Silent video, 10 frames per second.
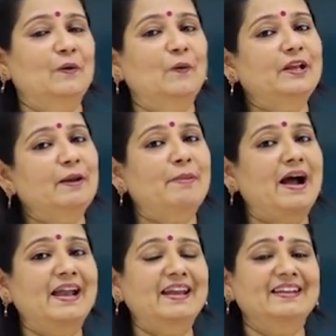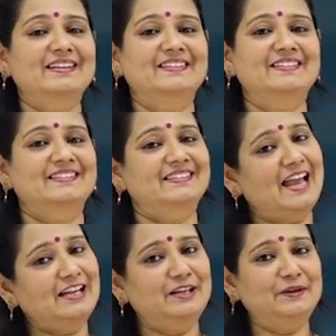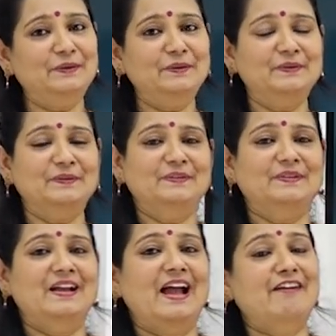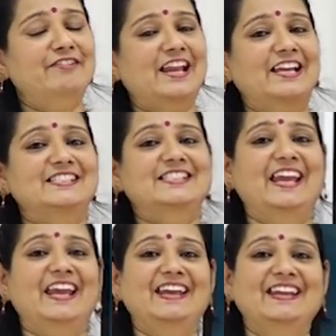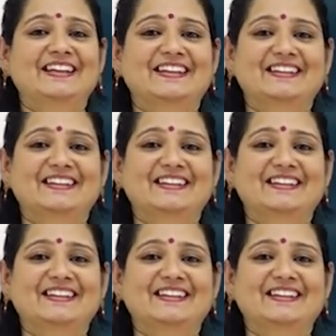Okay. Bye. Thank you. Have a nice day.